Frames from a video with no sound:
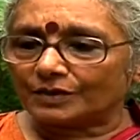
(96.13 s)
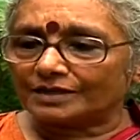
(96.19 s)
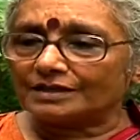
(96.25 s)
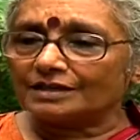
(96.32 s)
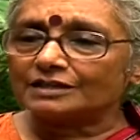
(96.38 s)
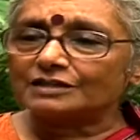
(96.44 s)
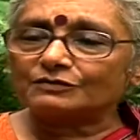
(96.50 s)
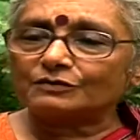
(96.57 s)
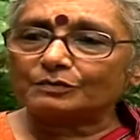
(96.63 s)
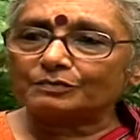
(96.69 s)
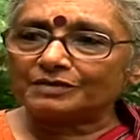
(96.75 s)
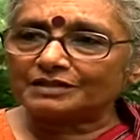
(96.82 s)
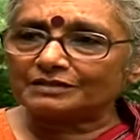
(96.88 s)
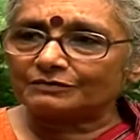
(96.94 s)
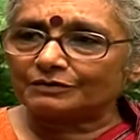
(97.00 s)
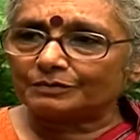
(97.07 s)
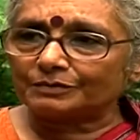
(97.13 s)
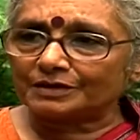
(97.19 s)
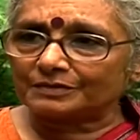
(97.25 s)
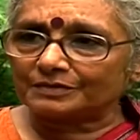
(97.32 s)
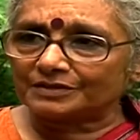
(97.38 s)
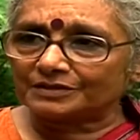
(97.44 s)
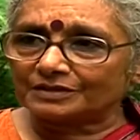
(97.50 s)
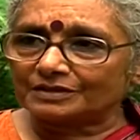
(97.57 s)
whether it's for peaceful
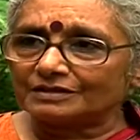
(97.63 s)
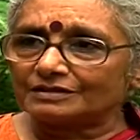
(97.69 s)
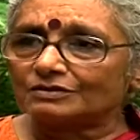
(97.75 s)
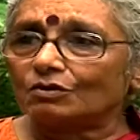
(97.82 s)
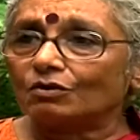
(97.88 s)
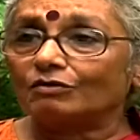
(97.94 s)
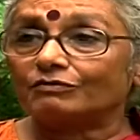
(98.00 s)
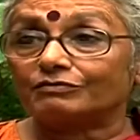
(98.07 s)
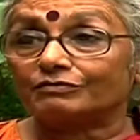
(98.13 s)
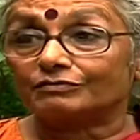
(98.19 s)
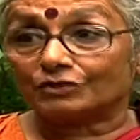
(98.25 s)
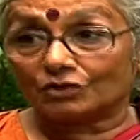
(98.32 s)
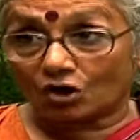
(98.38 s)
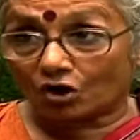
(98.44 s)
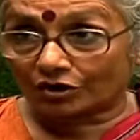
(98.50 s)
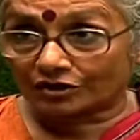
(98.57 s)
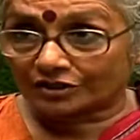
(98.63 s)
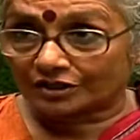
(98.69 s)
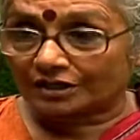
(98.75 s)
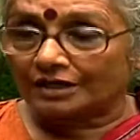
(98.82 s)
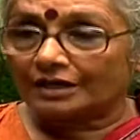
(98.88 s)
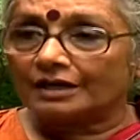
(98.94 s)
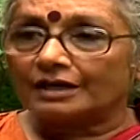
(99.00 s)
purposes or not,